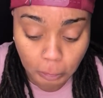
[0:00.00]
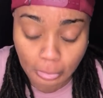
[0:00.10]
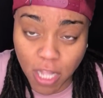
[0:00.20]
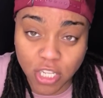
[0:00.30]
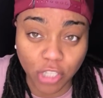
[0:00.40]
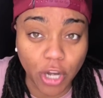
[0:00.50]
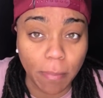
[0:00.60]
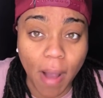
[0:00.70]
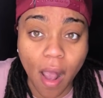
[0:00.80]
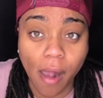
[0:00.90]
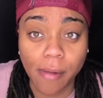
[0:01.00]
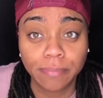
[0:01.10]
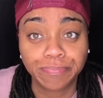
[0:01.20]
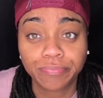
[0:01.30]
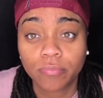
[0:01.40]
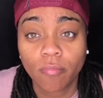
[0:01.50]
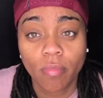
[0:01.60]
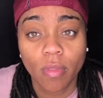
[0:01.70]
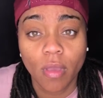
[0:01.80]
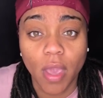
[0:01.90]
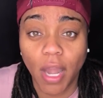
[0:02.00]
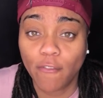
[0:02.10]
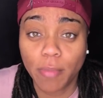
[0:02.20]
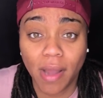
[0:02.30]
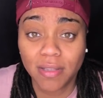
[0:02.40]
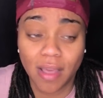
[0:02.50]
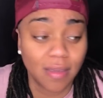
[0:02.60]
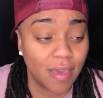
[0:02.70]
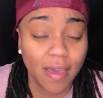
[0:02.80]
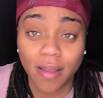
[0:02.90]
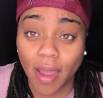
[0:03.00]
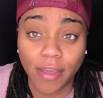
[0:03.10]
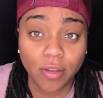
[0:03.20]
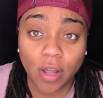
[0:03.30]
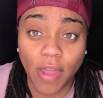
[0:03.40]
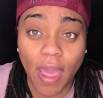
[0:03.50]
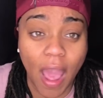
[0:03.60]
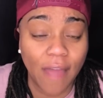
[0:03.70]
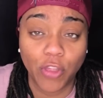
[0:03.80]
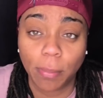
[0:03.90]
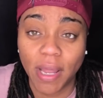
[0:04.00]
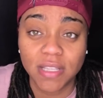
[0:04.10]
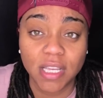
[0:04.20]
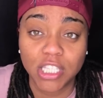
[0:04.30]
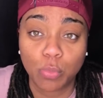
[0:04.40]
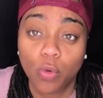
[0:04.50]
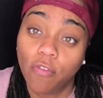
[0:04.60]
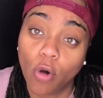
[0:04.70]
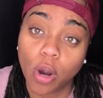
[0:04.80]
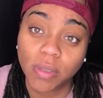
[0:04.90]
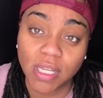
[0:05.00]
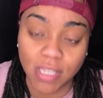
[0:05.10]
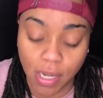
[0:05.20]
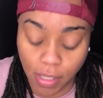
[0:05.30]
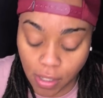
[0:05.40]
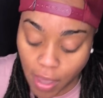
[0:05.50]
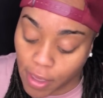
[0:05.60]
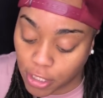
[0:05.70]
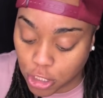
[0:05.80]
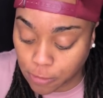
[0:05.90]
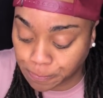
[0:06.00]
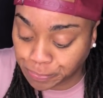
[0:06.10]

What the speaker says: I talked to her mom. And everybody's like, yeah, like, you know, I had their blessing to move forward with us getting engaged.